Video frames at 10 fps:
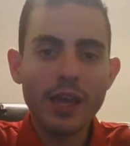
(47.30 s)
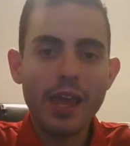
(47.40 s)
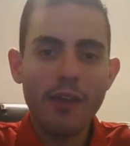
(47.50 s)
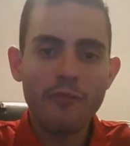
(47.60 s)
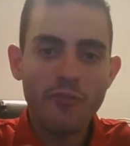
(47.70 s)

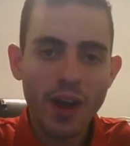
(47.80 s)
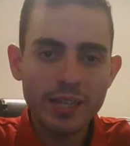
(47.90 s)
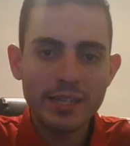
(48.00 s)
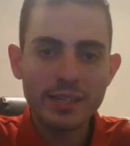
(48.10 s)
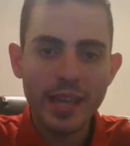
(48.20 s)
in
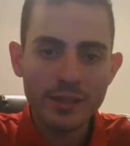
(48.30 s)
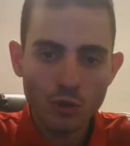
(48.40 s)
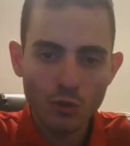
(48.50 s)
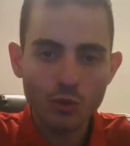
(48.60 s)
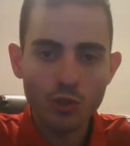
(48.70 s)
finding a
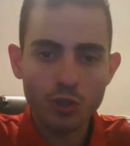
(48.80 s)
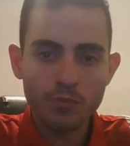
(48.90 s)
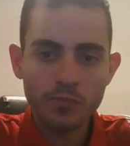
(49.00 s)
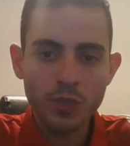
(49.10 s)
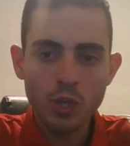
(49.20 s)

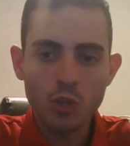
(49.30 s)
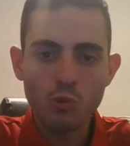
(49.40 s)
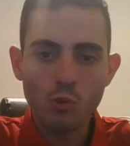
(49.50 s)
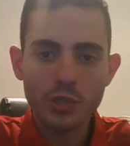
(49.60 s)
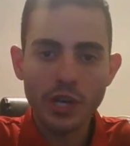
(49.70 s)
solution
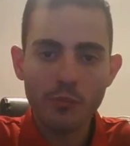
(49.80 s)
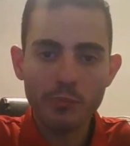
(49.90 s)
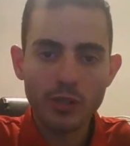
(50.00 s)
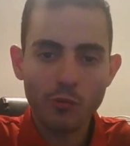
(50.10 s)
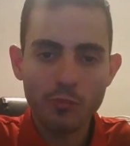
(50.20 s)
towards
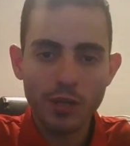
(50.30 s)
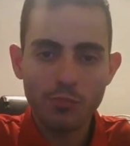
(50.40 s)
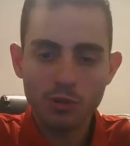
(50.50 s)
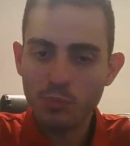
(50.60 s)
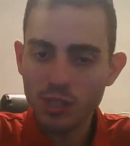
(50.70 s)
helping our
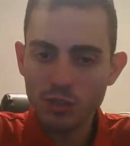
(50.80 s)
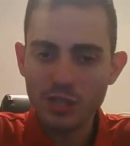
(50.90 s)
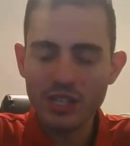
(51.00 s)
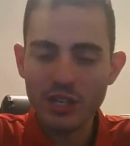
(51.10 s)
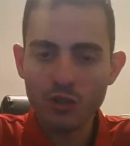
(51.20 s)
people,
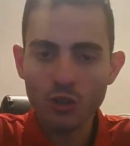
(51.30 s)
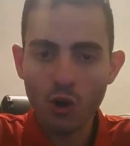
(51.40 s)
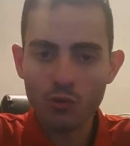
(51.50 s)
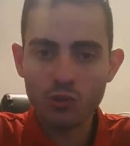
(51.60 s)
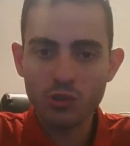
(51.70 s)
especially the
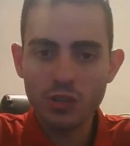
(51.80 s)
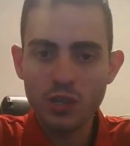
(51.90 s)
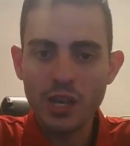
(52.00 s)
adults